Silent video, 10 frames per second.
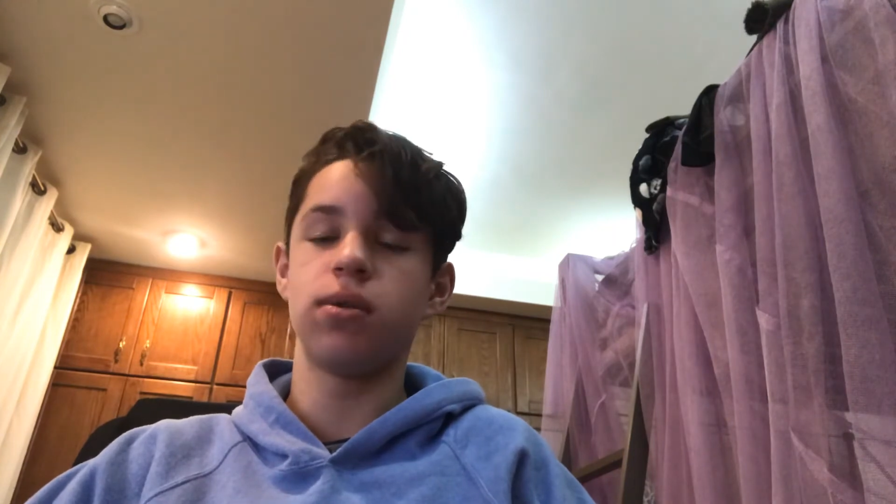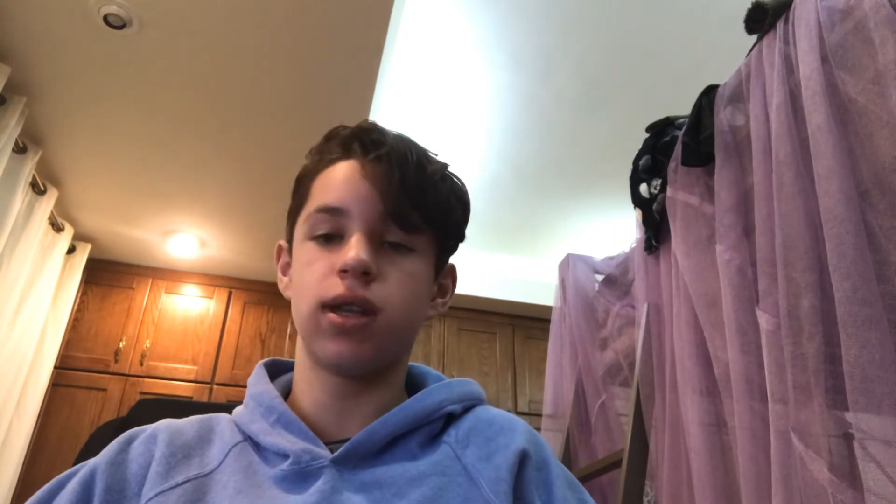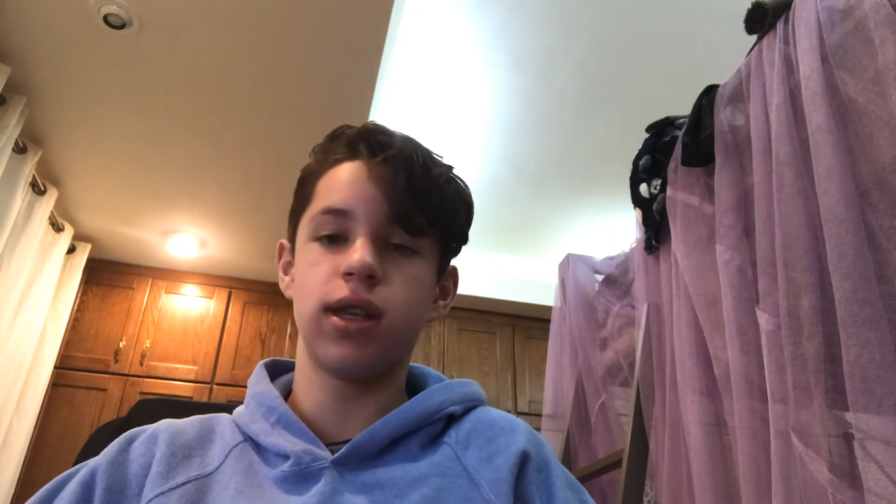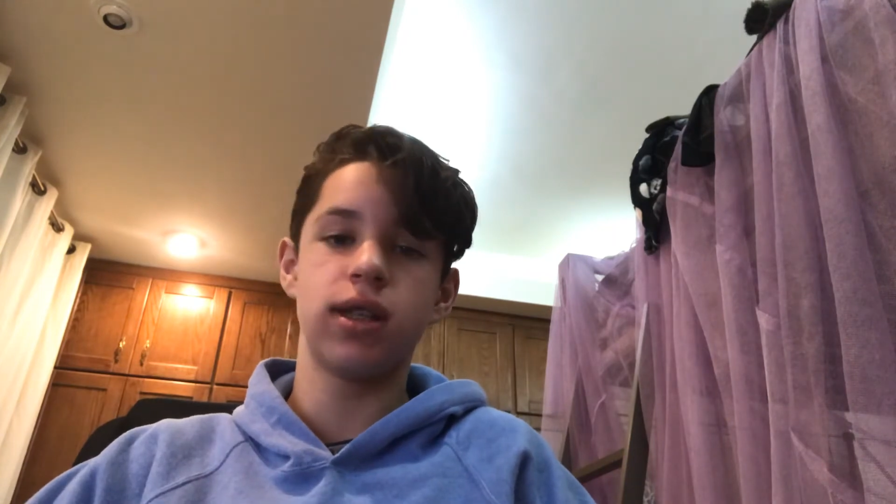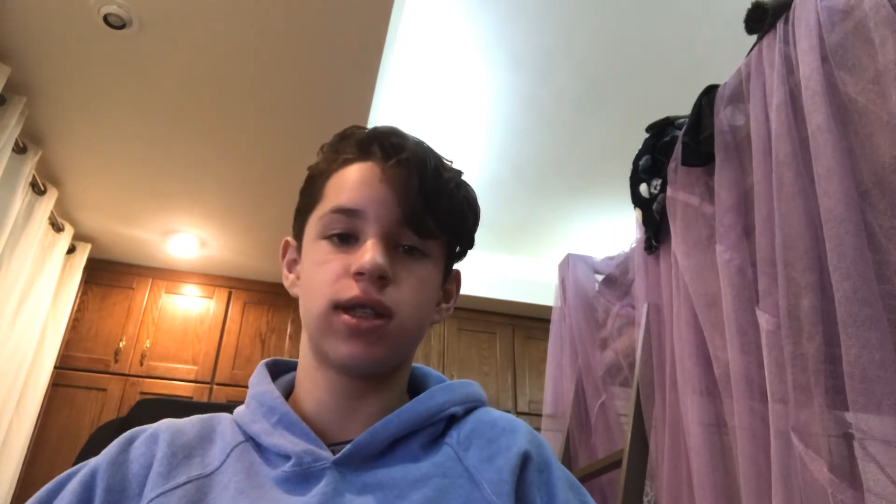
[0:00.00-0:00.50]

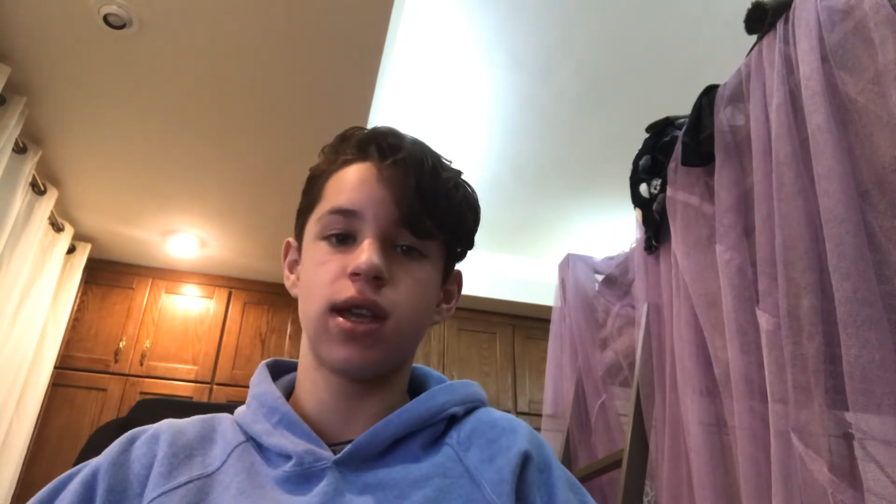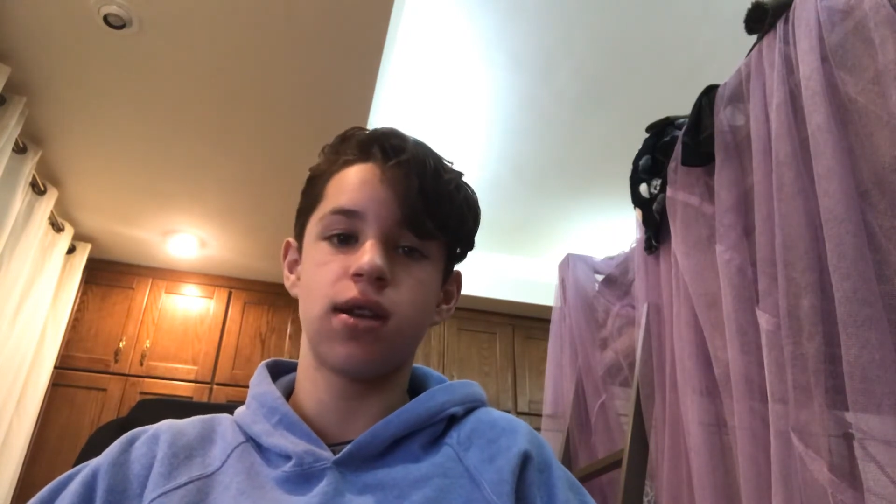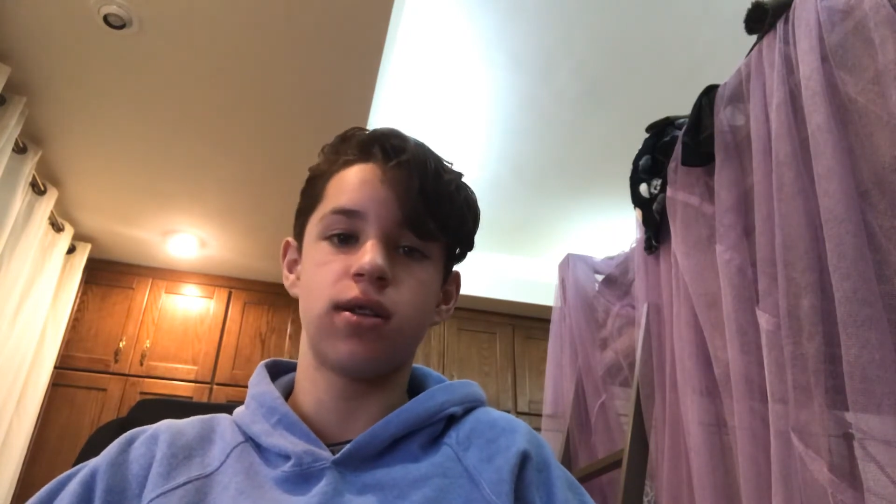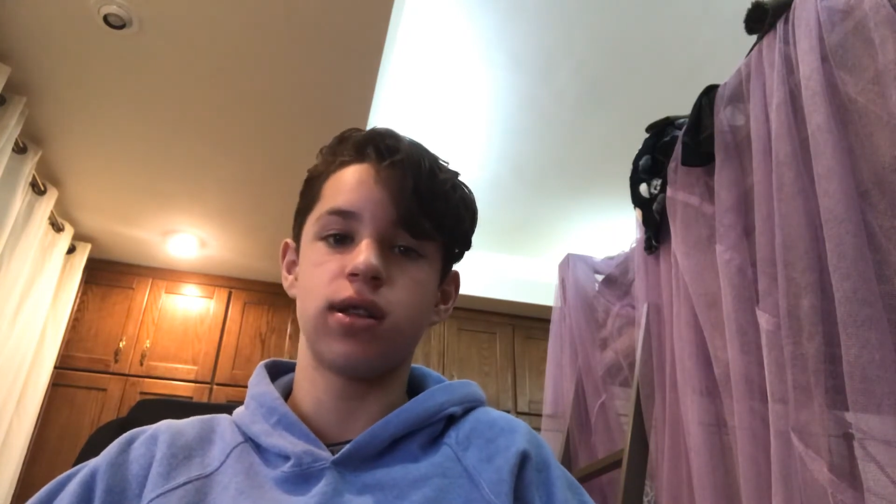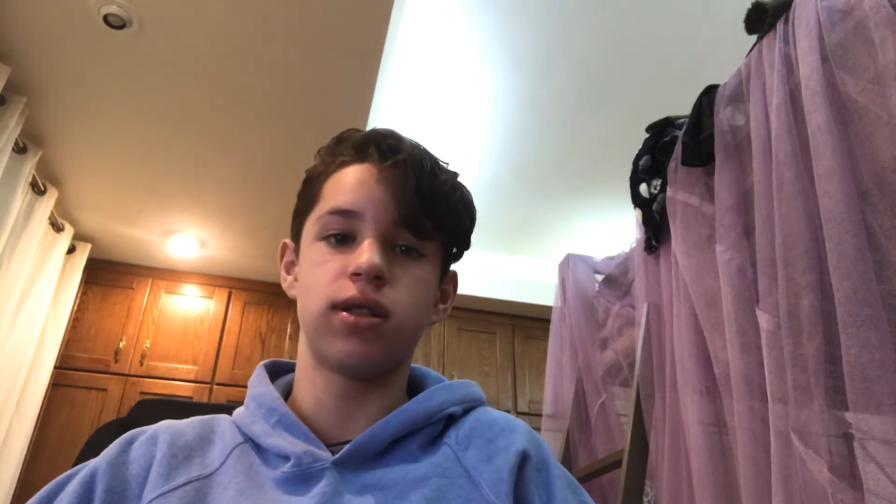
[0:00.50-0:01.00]
getting
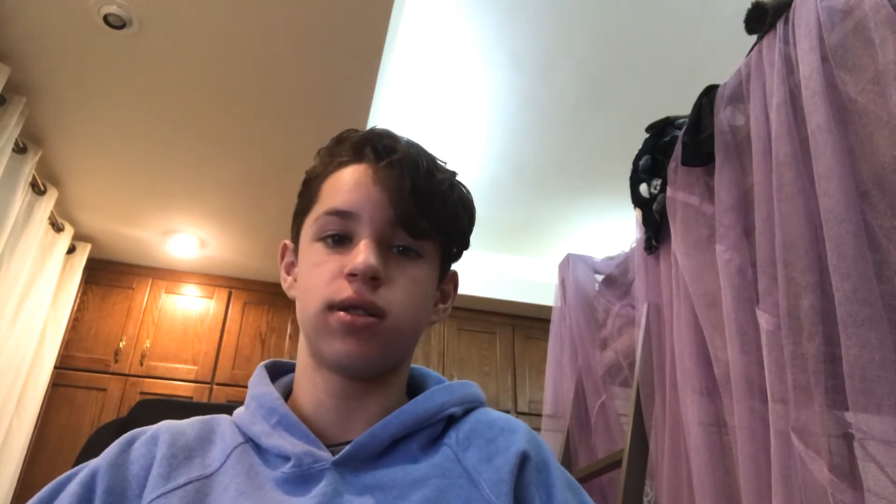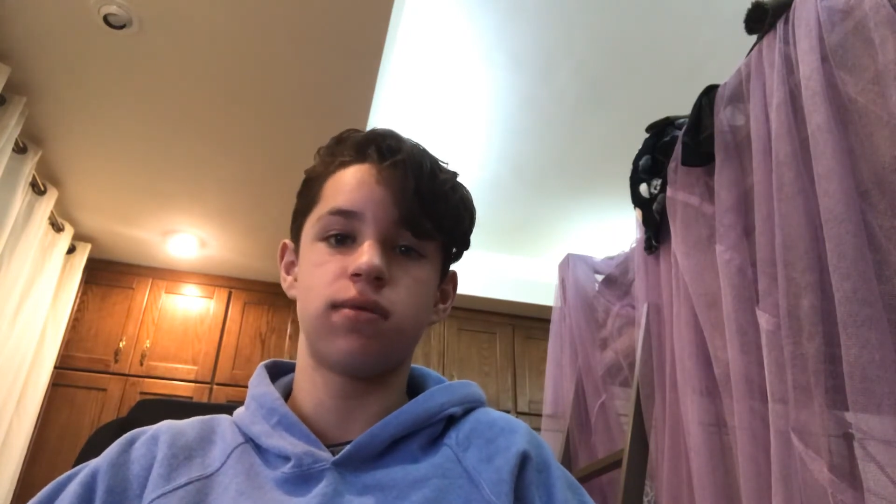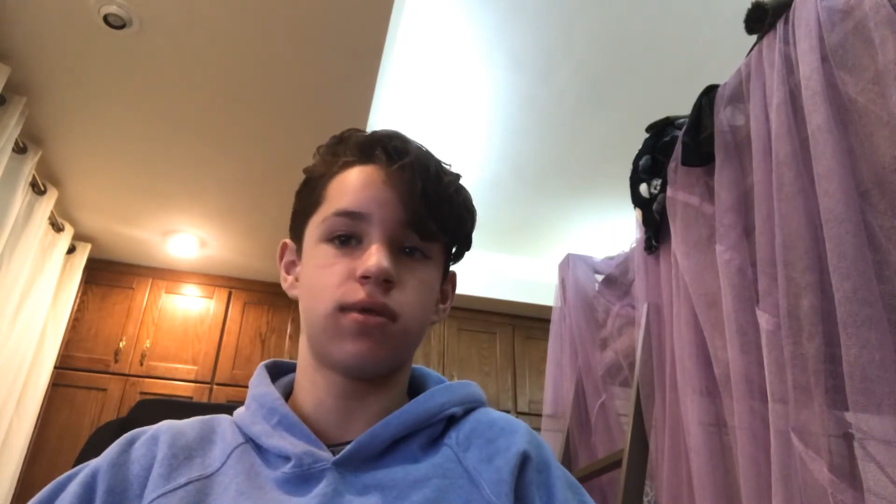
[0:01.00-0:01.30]
scared is